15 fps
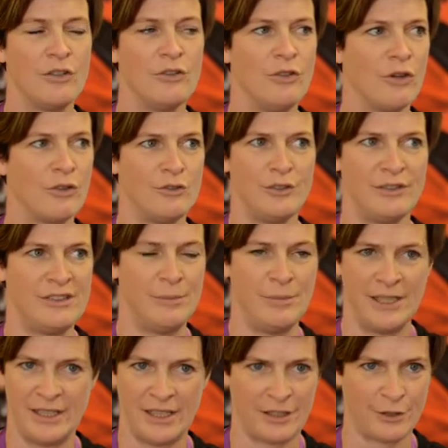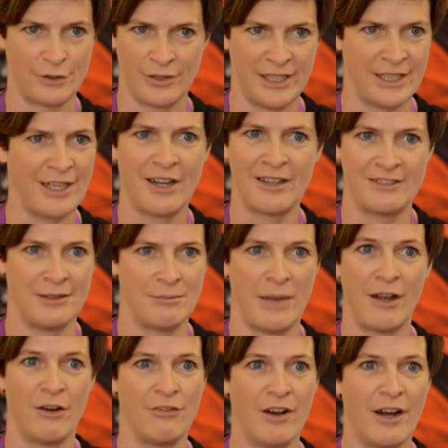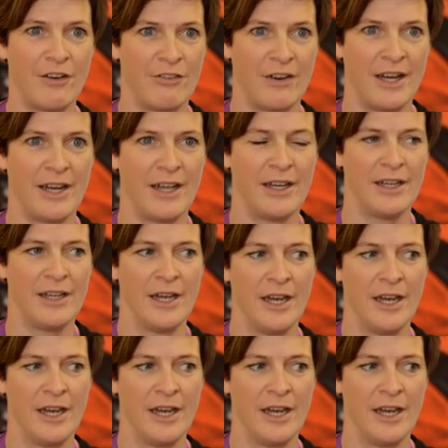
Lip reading: not just to be another cookie cutter male firefighter.